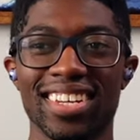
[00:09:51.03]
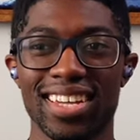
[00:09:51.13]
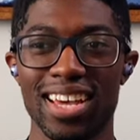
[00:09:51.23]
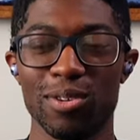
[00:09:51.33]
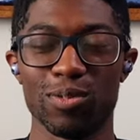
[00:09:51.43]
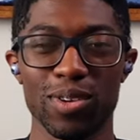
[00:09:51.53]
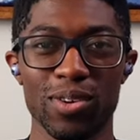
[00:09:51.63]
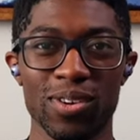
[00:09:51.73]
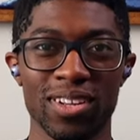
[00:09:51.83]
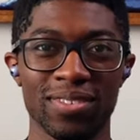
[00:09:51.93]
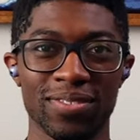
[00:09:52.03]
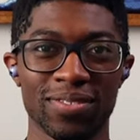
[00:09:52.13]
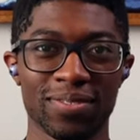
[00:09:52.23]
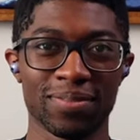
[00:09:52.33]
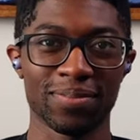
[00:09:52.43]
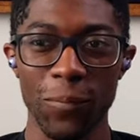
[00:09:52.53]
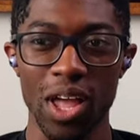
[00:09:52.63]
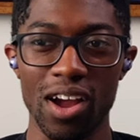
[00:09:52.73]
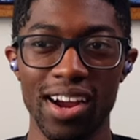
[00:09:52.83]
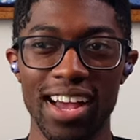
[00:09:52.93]
Yeah, what's been going on?
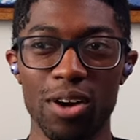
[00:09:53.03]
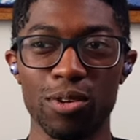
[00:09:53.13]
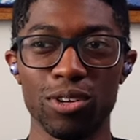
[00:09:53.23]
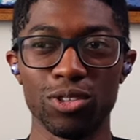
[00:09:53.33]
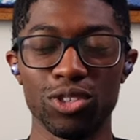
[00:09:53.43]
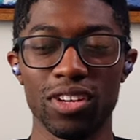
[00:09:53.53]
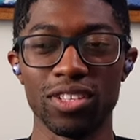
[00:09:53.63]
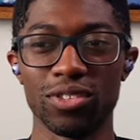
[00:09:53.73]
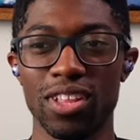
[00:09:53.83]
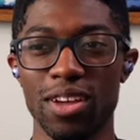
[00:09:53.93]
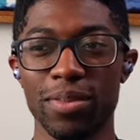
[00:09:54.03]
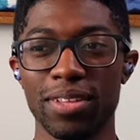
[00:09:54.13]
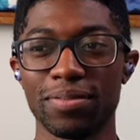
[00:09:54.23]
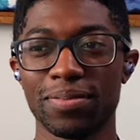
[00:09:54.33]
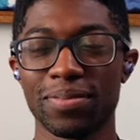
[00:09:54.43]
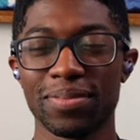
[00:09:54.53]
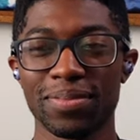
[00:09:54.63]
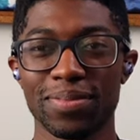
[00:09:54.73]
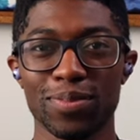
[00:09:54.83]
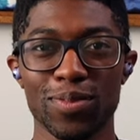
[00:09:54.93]
All right, I don't want to hold you on too long, man.
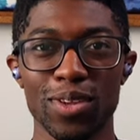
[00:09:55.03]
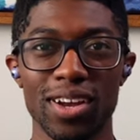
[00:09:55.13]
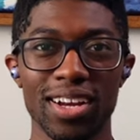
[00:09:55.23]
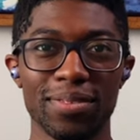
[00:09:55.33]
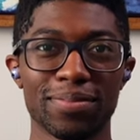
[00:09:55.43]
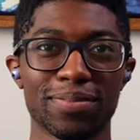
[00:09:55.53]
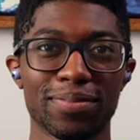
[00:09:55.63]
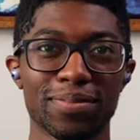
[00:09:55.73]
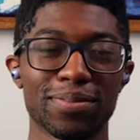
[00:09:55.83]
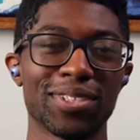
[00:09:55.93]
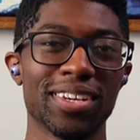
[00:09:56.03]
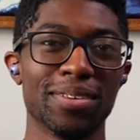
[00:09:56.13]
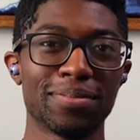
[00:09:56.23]
All right, see ya.